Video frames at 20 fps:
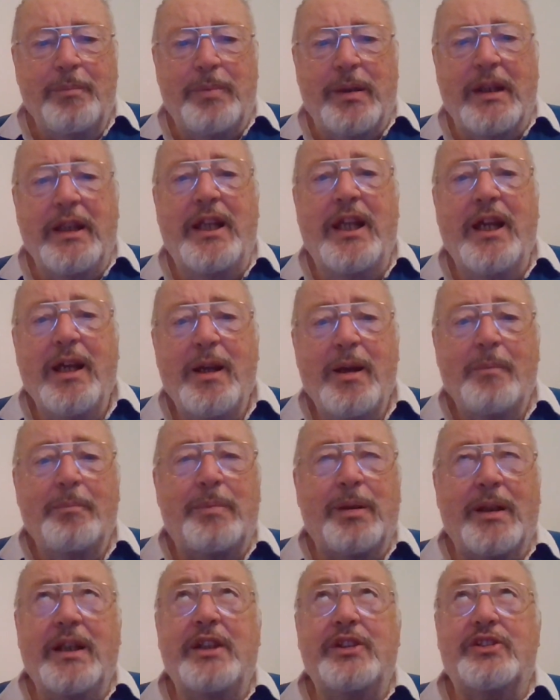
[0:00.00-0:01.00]

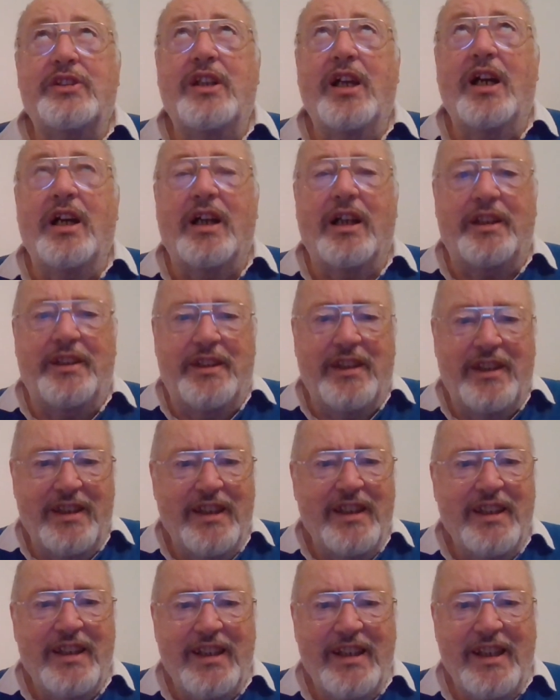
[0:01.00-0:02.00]
please God,
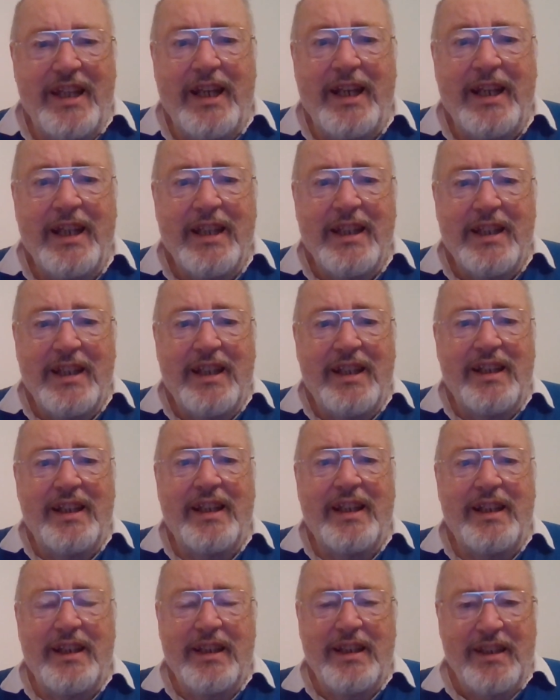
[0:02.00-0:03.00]

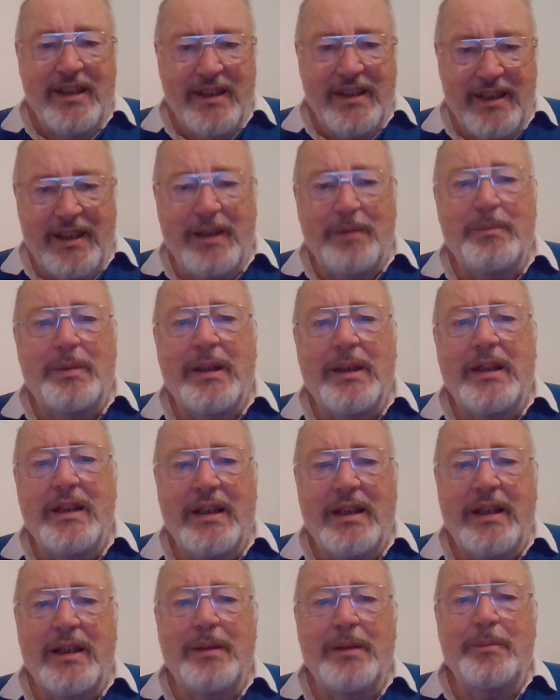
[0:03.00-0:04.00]
let him
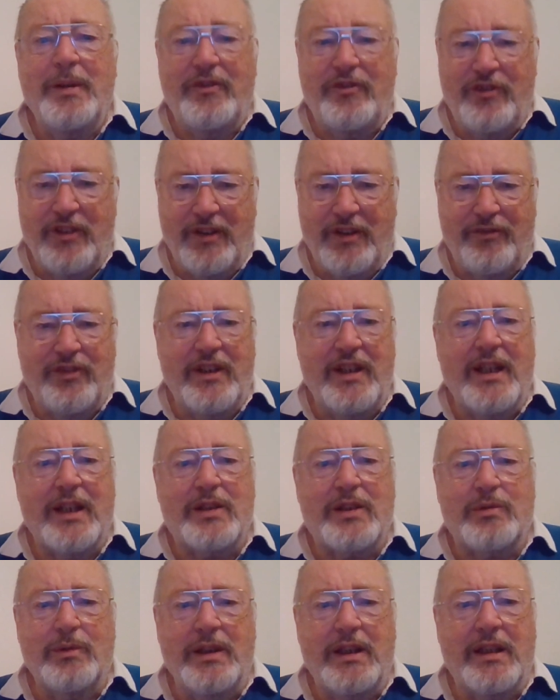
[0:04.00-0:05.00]
be fit for
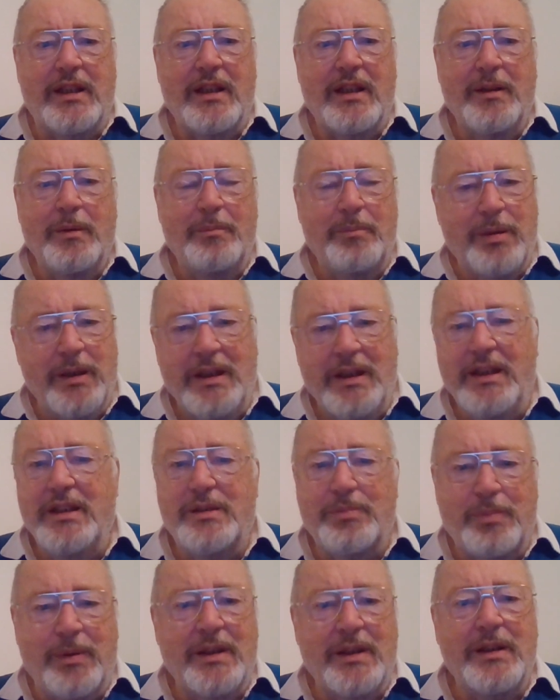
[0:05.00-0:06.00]
next week.
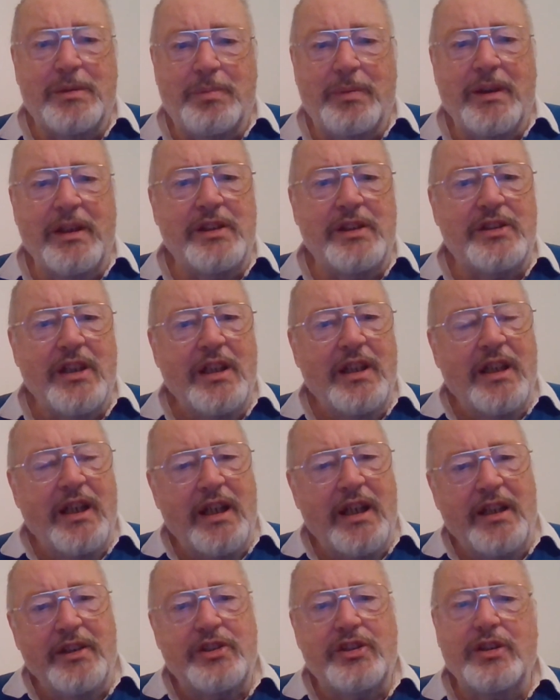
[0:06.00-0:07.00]
Please, please, please.
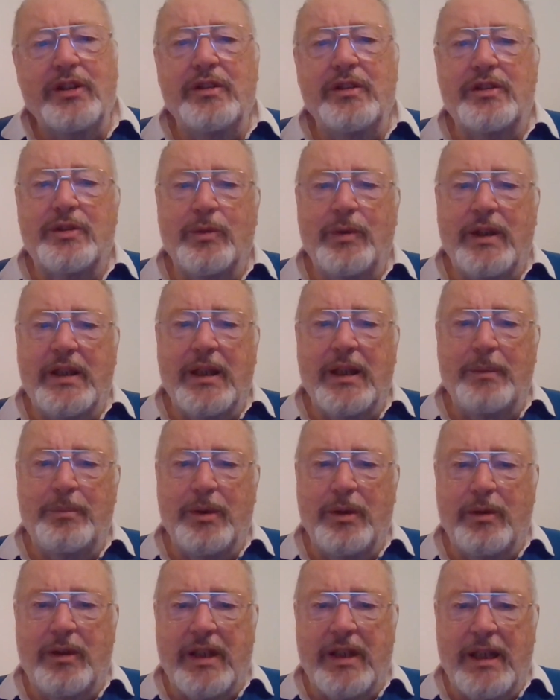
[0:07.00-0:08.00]
And as soon as we get
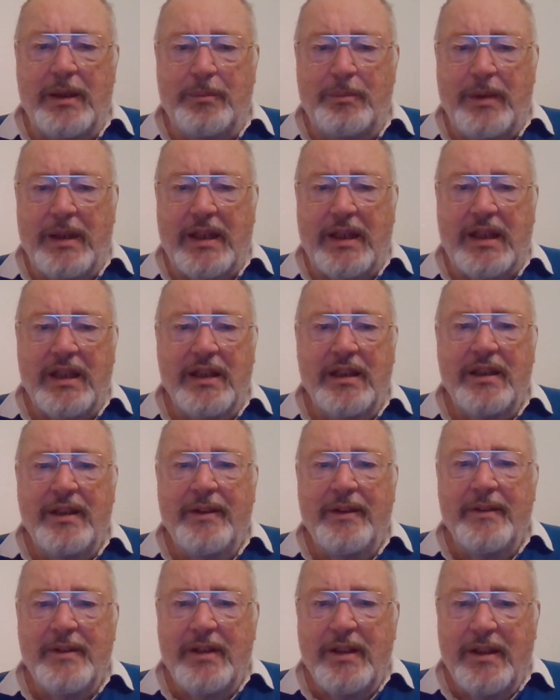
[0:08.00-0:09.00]
Buchanan back,
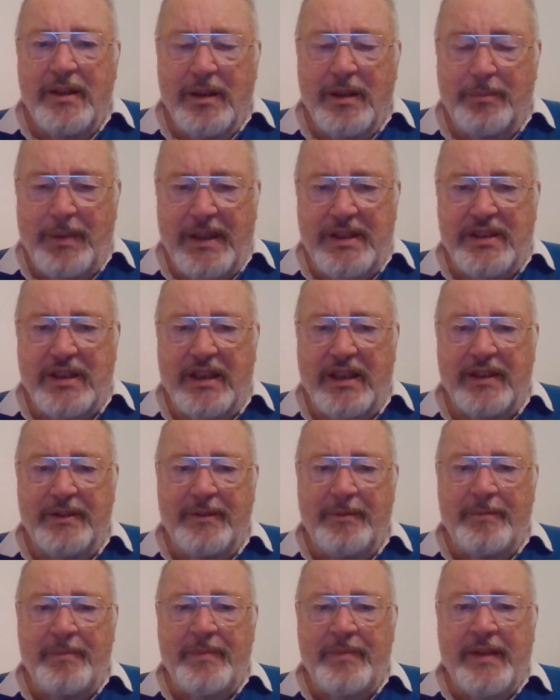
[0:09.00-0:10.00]
the better.
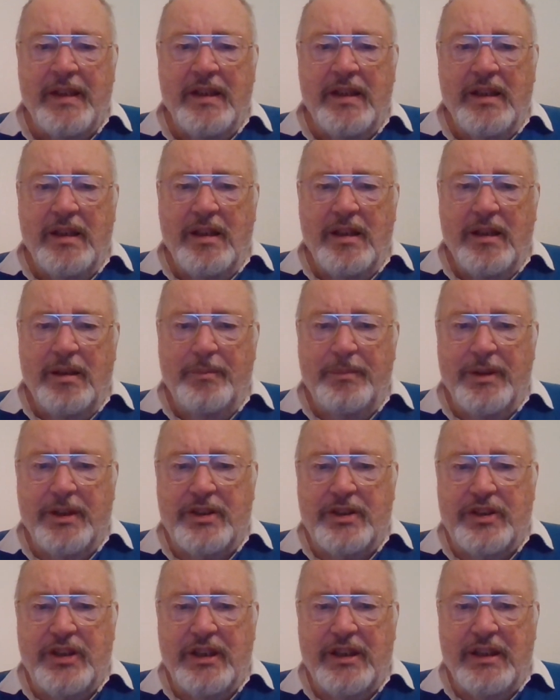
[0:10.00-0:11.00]

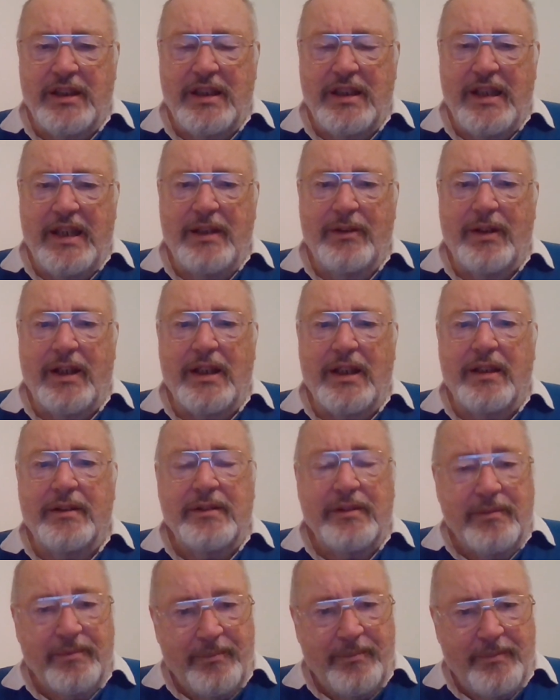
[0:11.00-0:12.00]
But anyway,
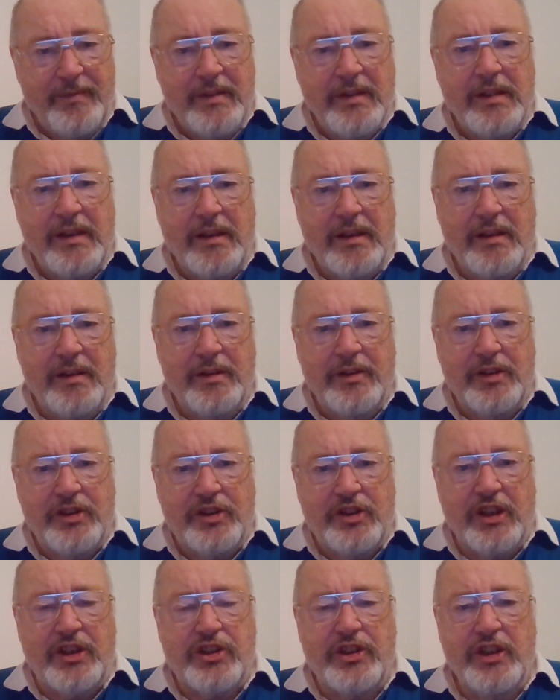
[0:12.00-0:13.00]

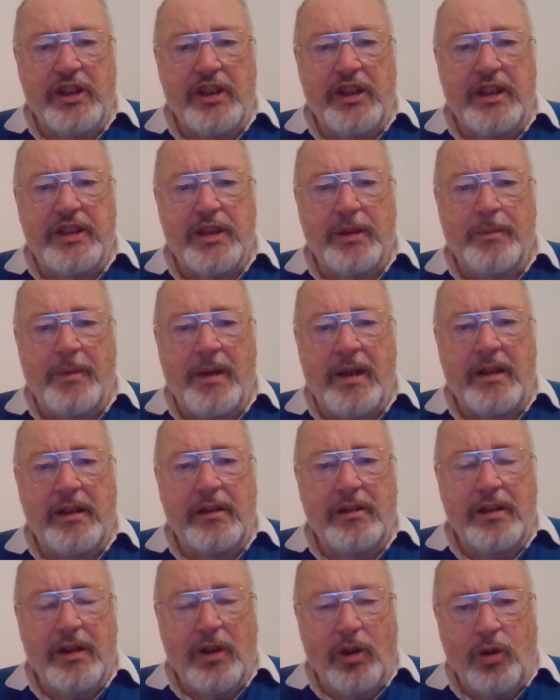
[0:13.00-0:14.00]
6:30
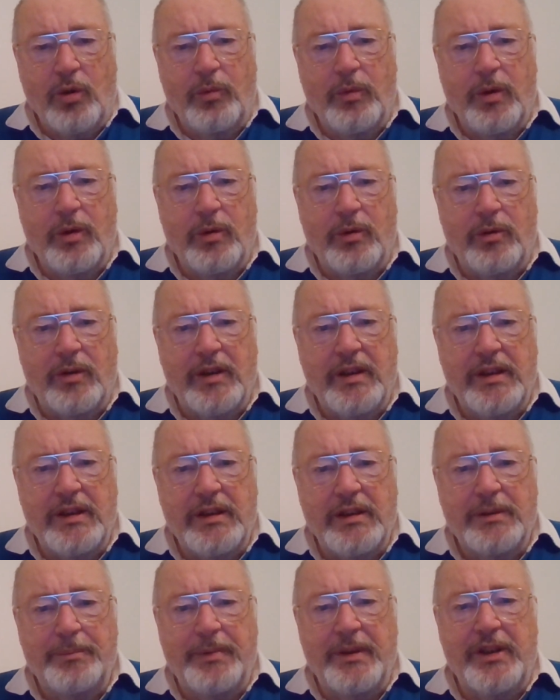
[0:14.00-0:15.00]
tomorrow, all
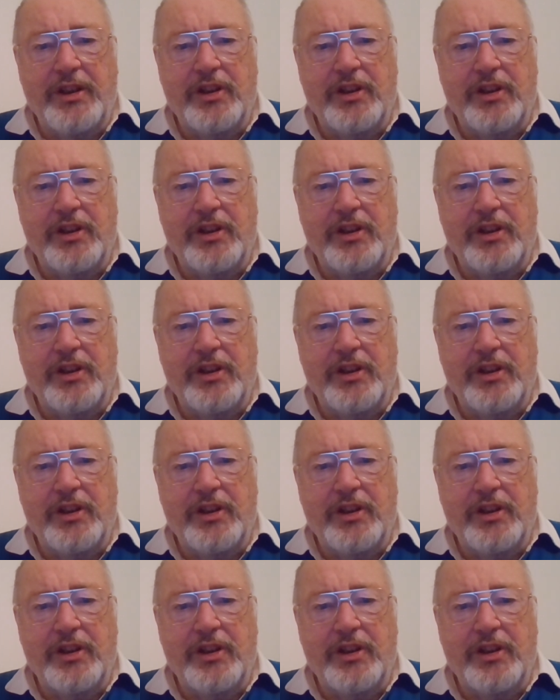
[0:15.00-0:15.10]
will be